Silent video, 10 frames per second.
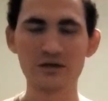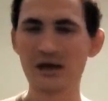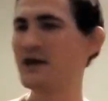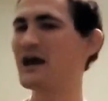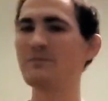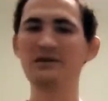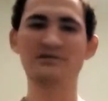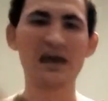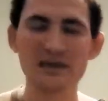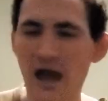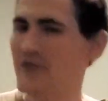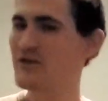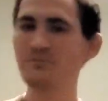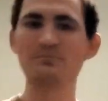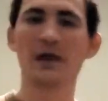And I've been tick I've
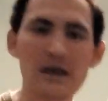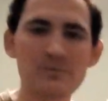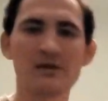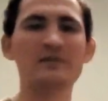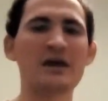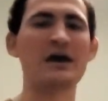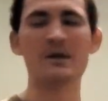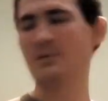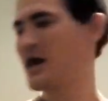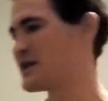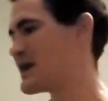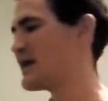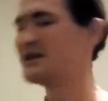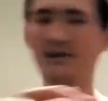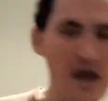been babying that iPad,
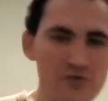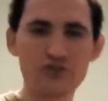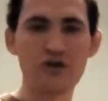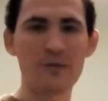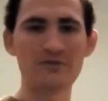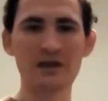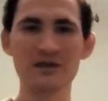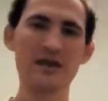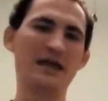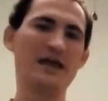never dropped it,